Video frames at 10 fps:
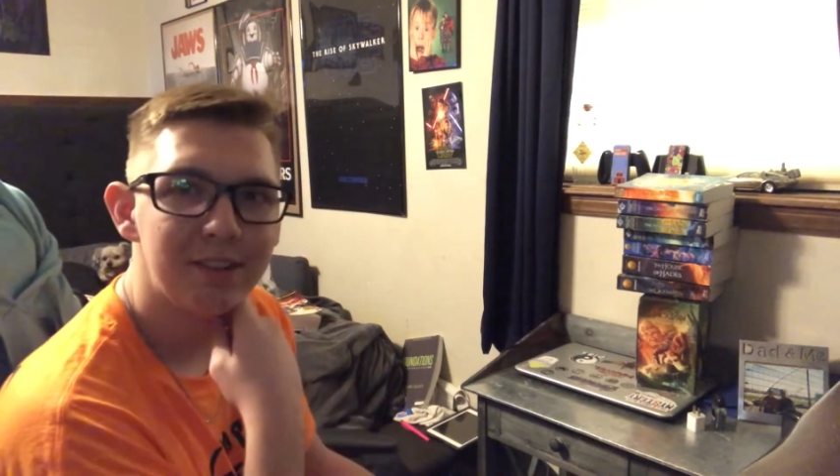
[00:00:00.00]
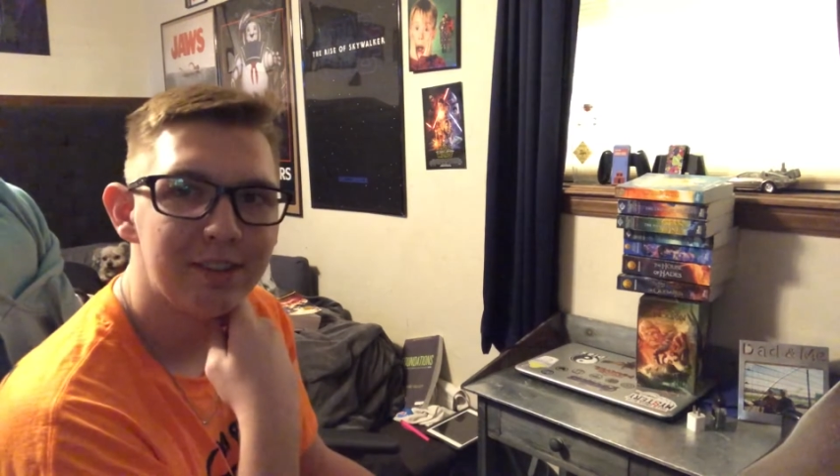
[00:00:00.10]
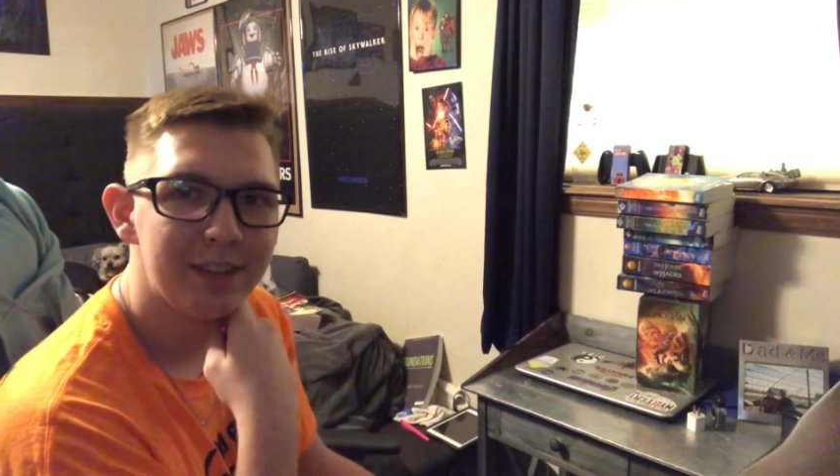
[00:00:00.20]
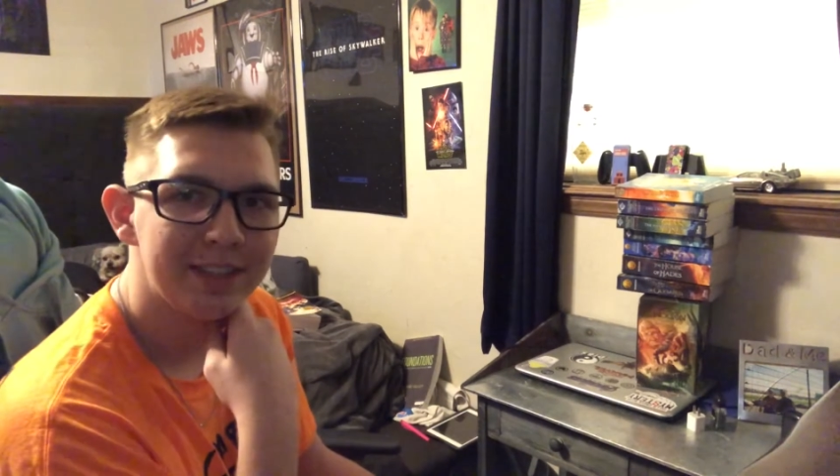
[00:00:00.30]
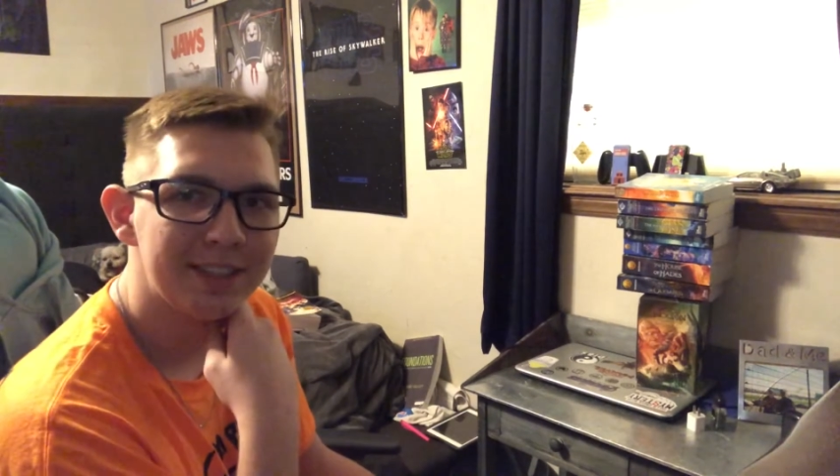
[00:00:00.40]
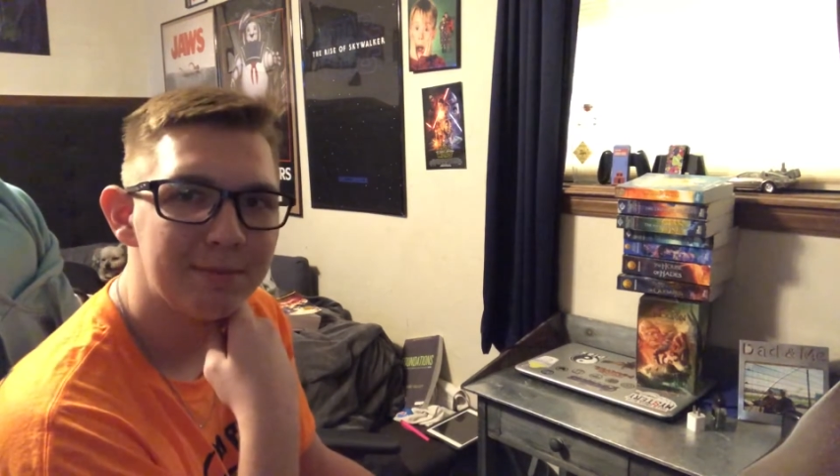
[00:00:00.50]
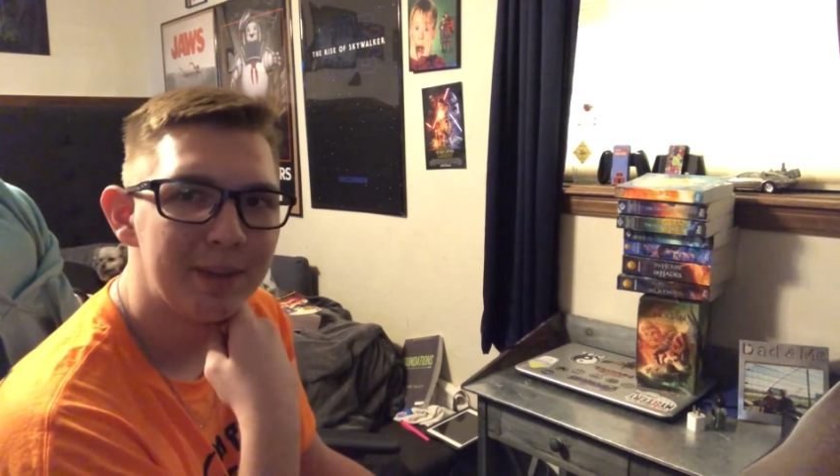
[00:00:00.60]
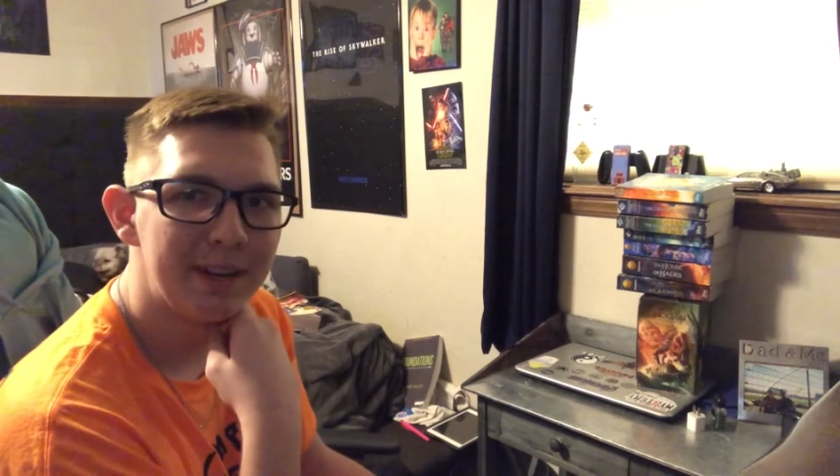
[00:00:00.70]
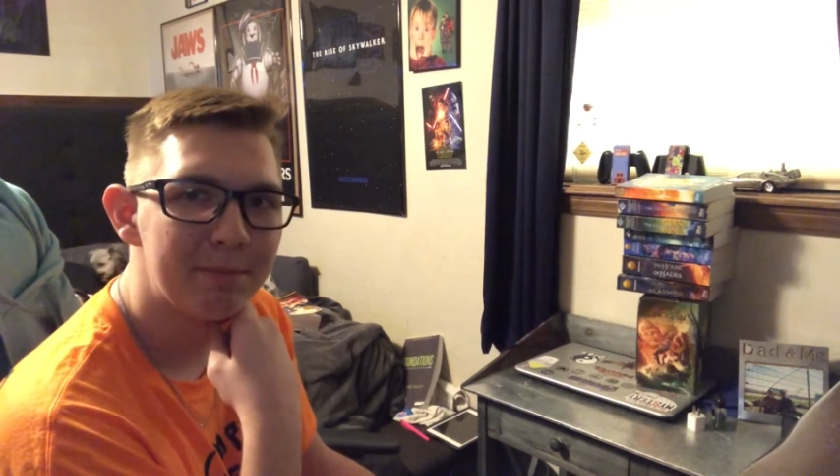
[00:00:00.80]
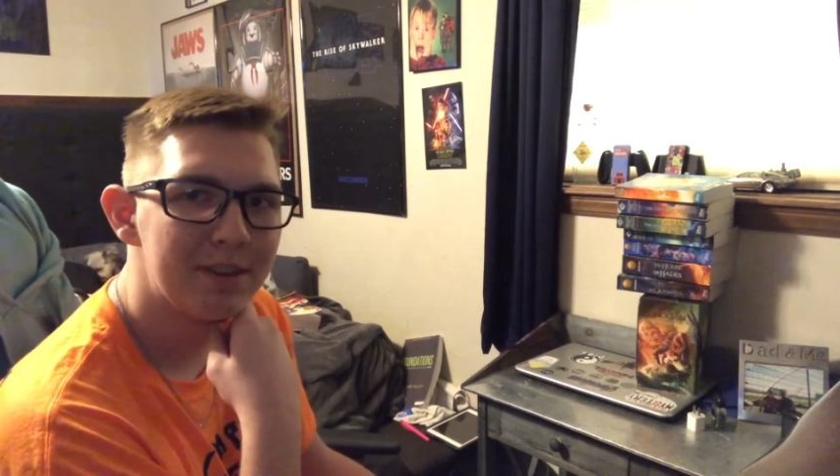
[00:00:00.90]
this is
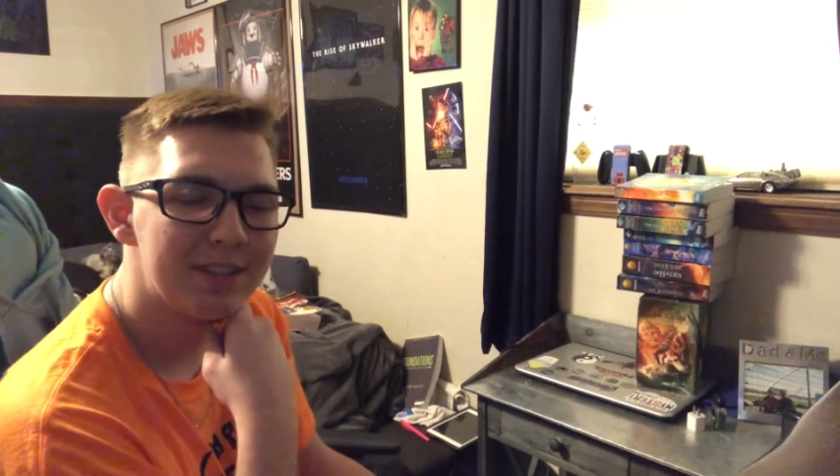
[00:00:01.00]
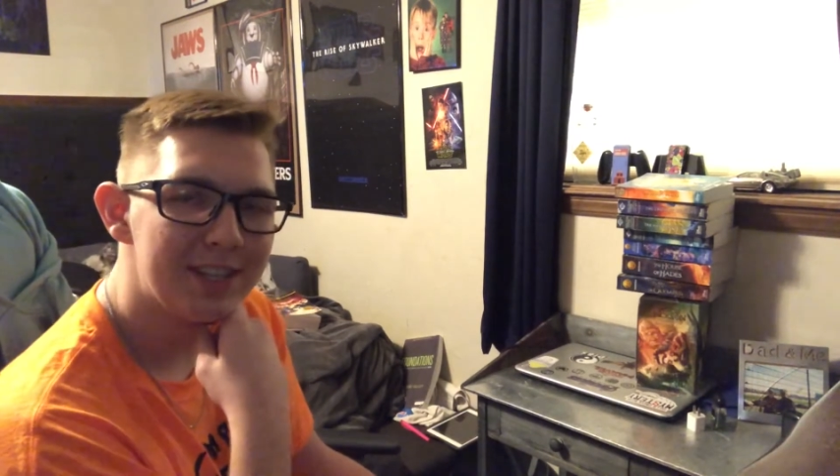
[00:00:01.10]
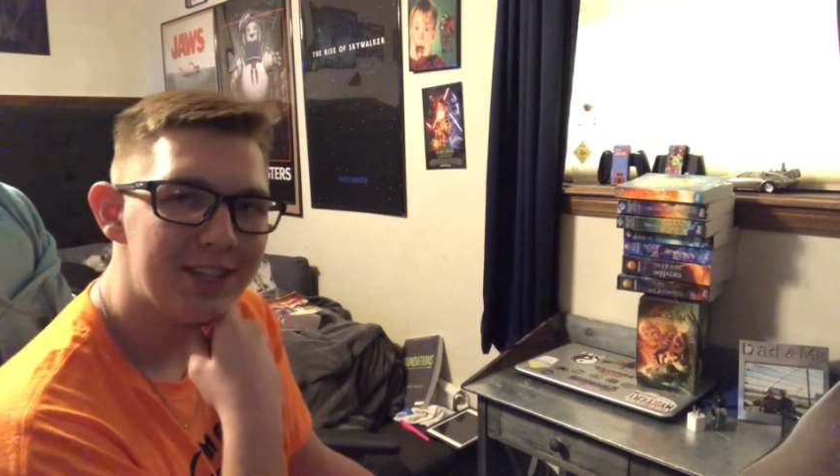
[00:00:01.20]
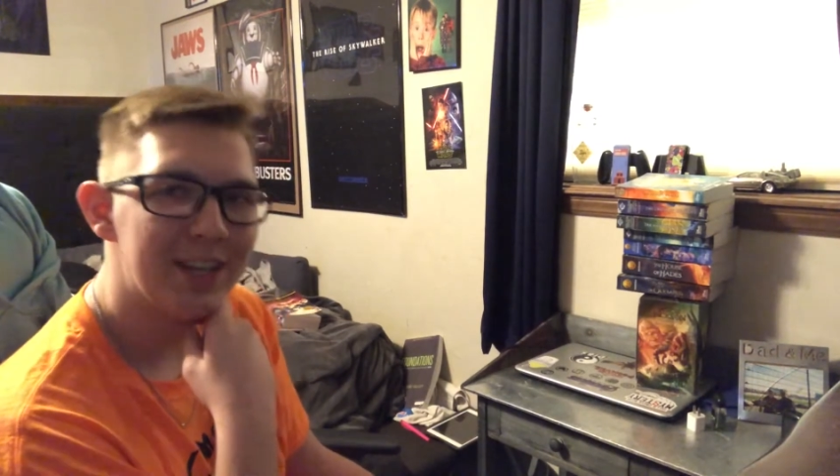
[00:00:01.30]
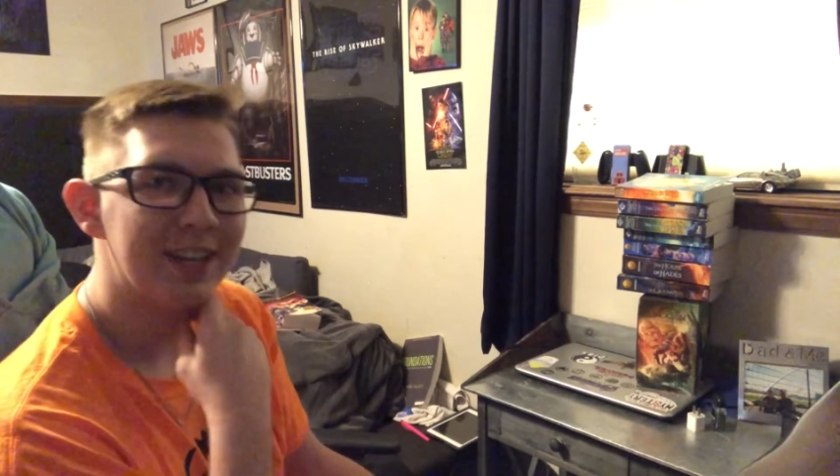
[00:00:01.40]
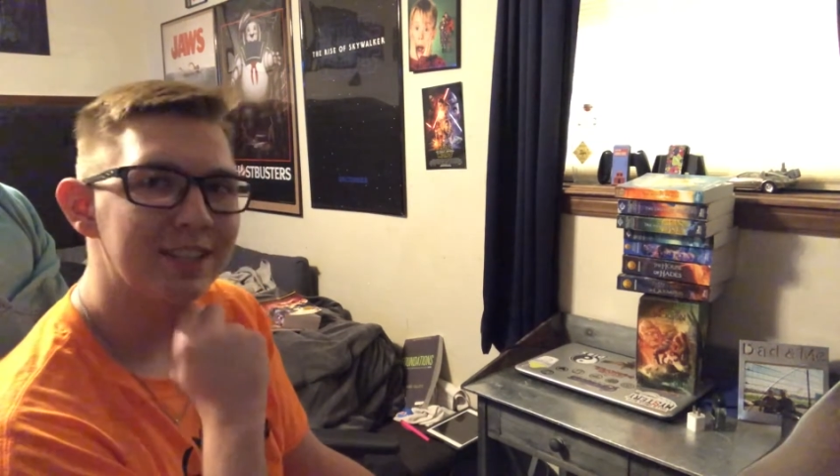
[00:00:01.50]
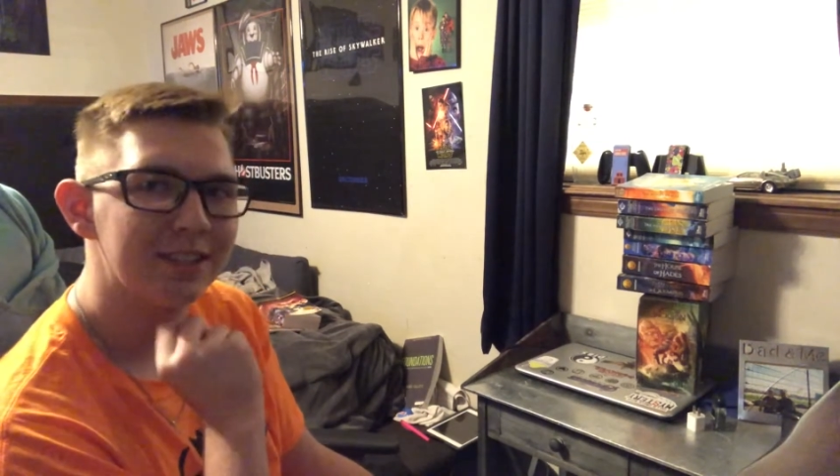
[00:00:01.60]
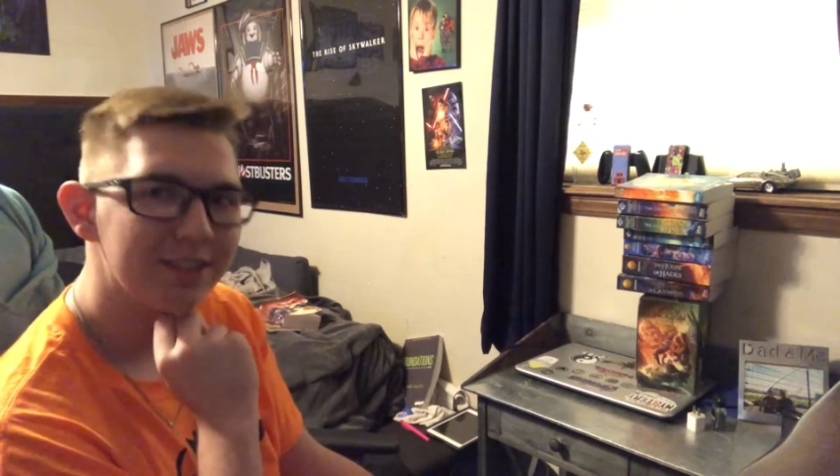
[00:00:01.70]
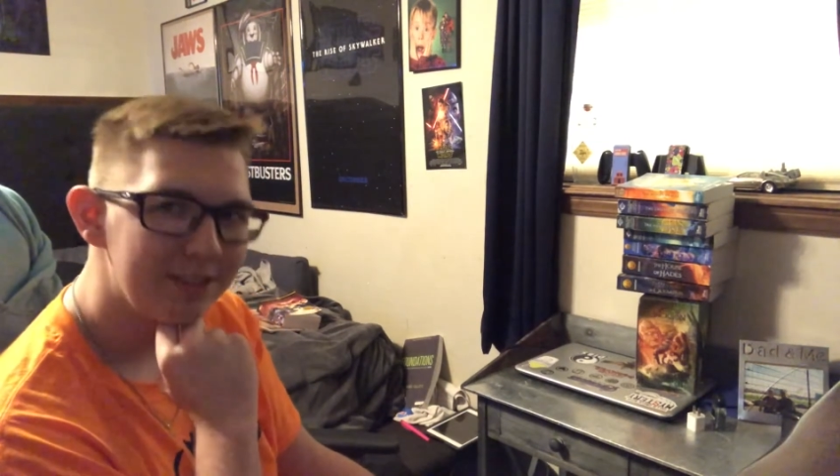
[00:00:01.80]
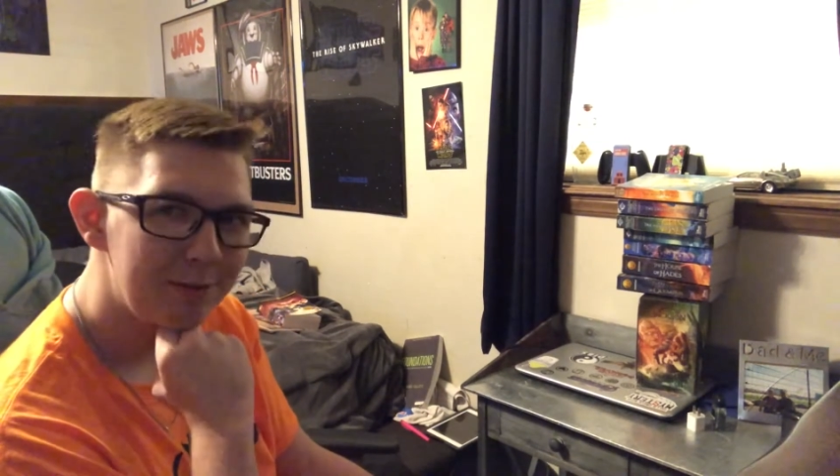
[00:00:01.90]
my Percy Jackson
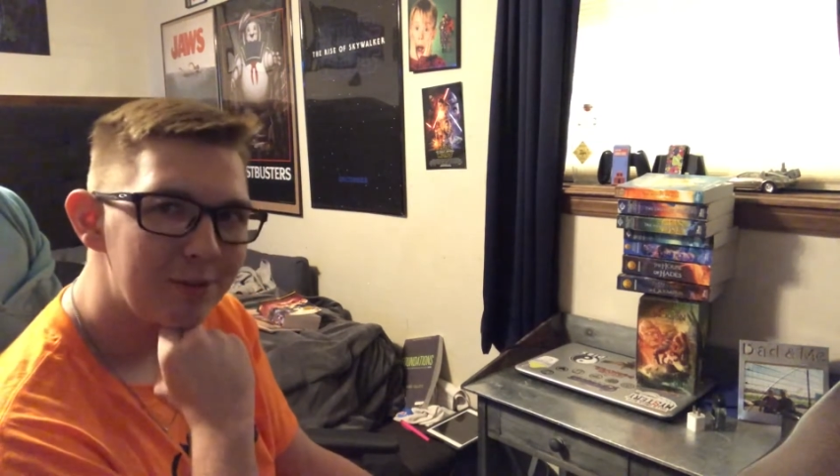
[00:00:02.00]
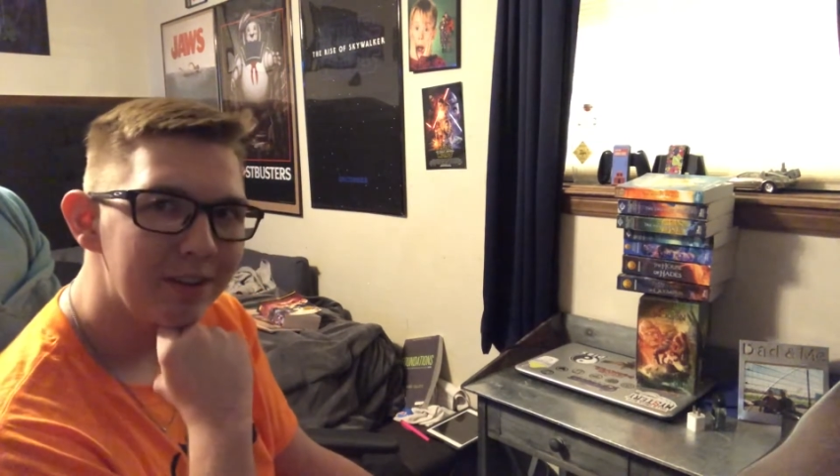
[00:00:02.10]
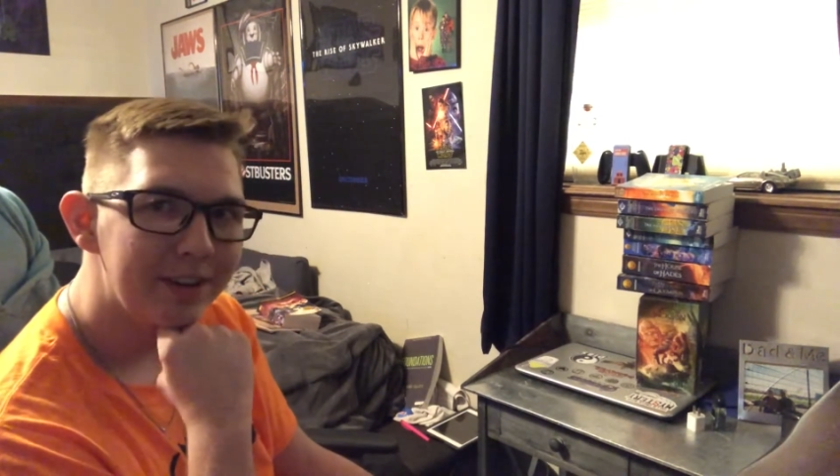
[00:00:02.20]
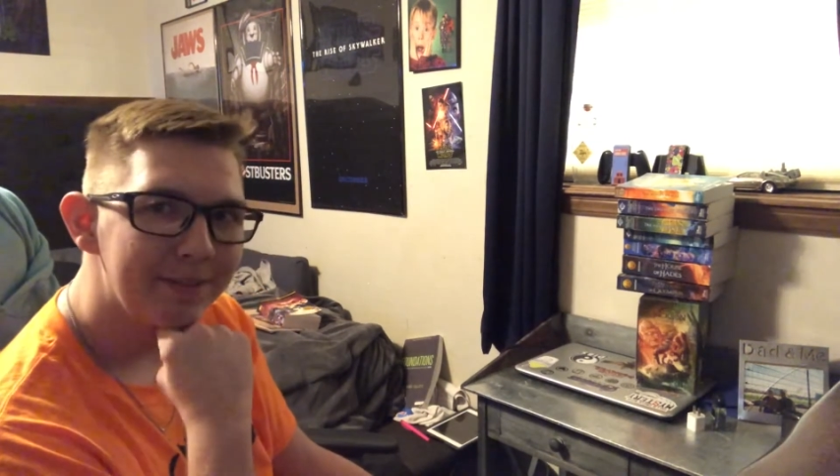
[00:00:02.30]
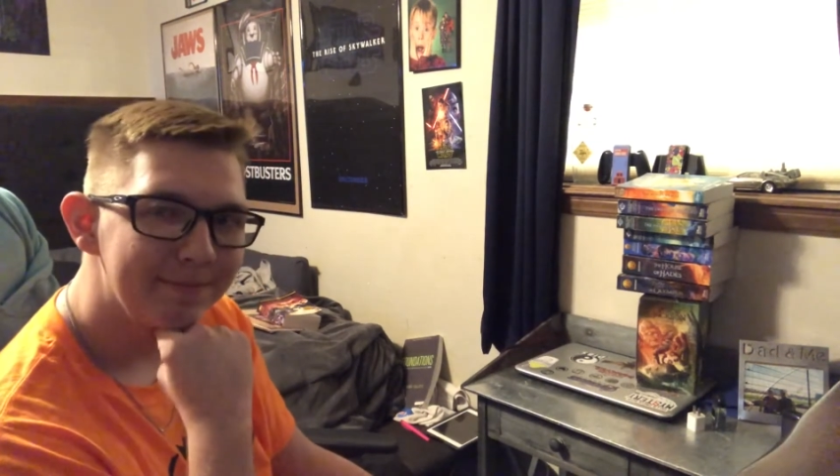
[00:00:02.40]
story